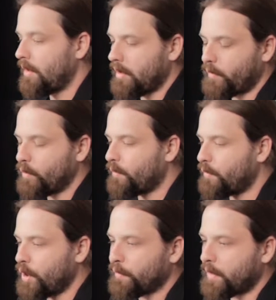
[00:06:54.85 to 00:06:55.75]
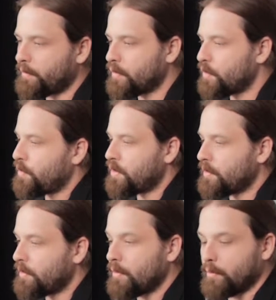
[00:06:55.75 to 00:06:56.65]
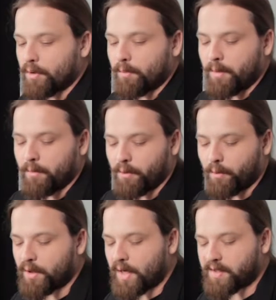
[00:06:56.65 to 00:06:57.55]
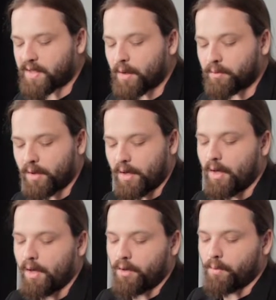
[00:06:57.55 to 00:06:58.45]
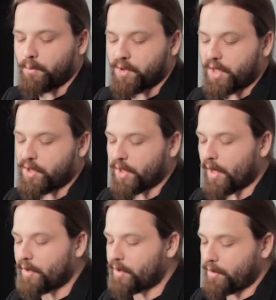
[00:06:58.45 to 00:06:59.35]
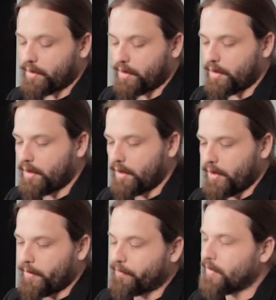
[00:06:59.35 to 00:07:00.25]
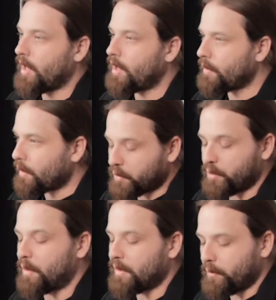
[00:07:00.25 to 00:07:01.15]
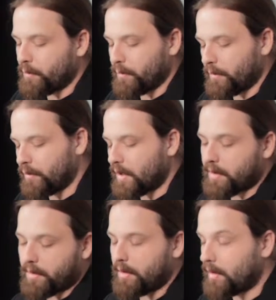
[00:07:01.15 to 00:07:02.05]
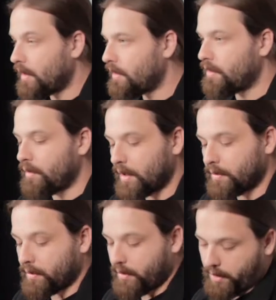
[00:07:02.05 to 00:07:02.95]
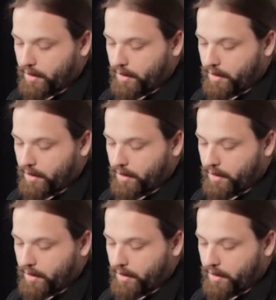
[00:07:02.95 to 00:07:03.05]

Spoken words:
If you want 3 of them for some reason, no problem. You want the legs out, you want to change the card, and why would you want to do that? I'll tell you later.